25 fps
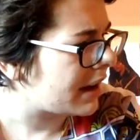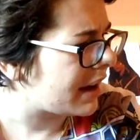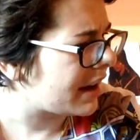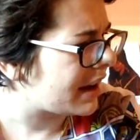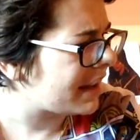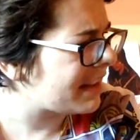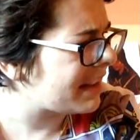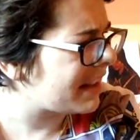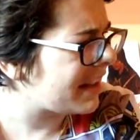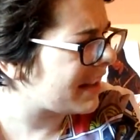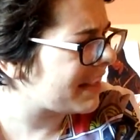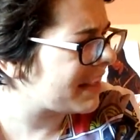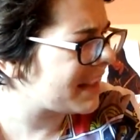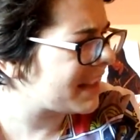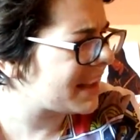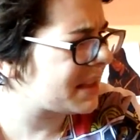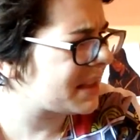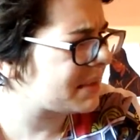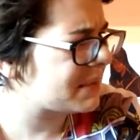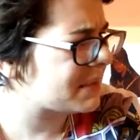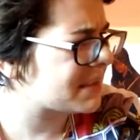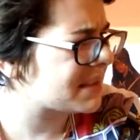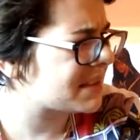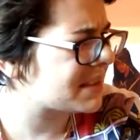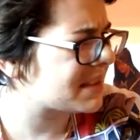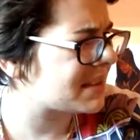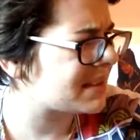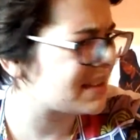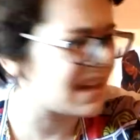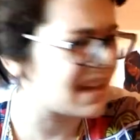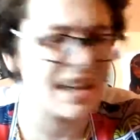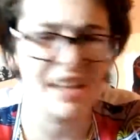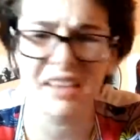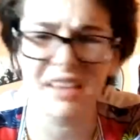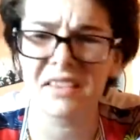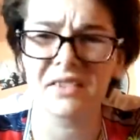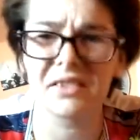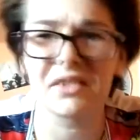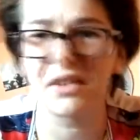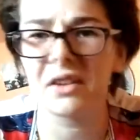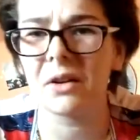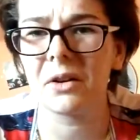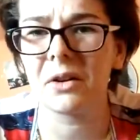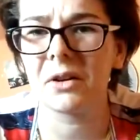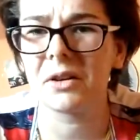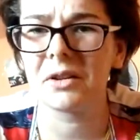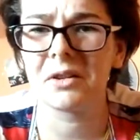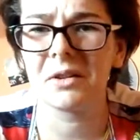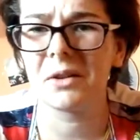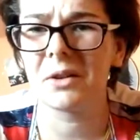I think it was the second
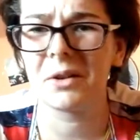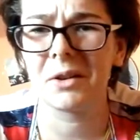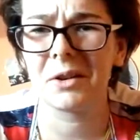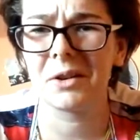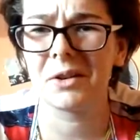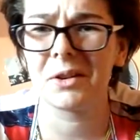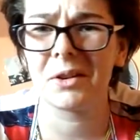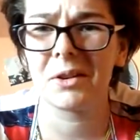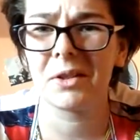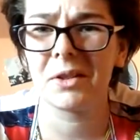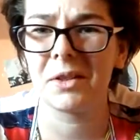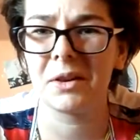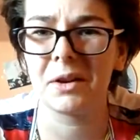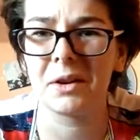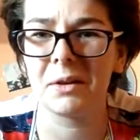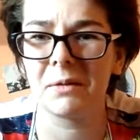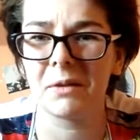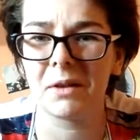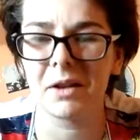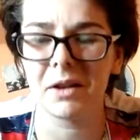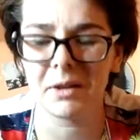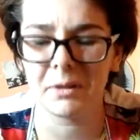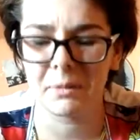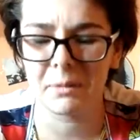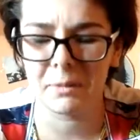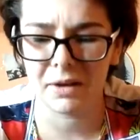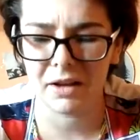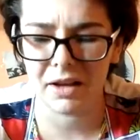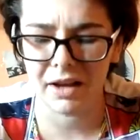or the third volume,